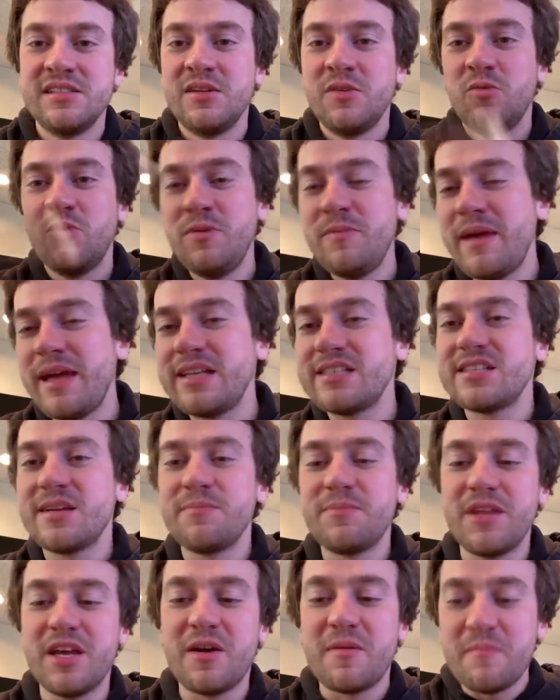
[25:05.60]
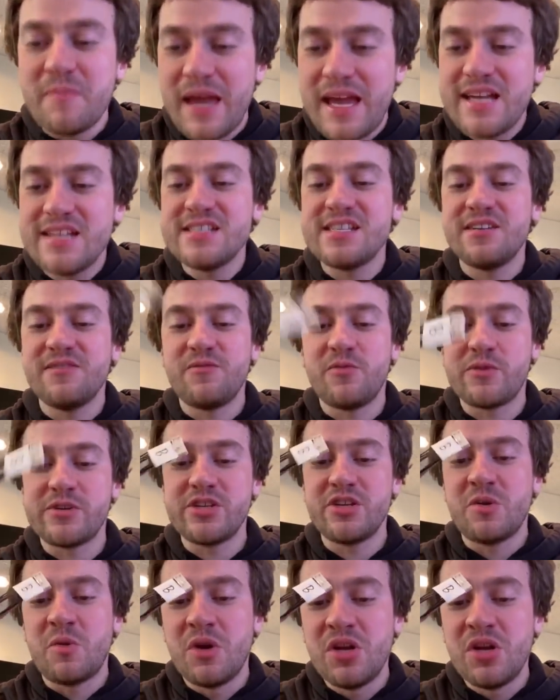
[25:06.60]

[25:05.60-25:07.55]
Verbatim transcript: We make something amazing for you.